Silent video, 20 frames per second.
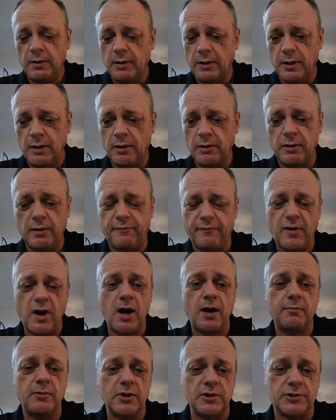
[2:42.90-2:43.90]
The
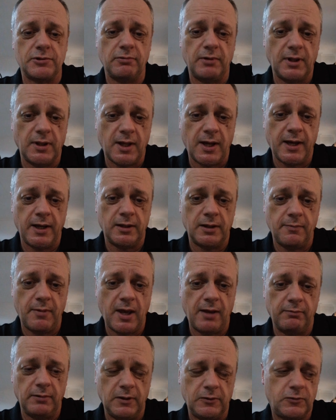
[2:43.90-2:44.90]
farmers rely on them
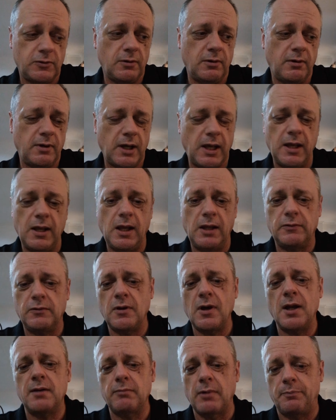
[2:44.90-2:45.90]
heavily, so it's
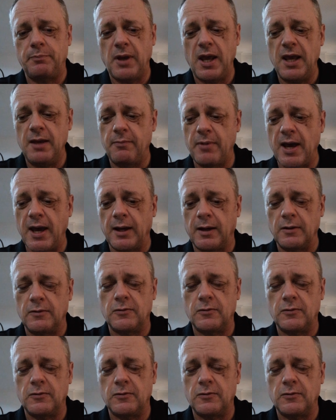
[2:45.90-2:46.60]
kind of a payback.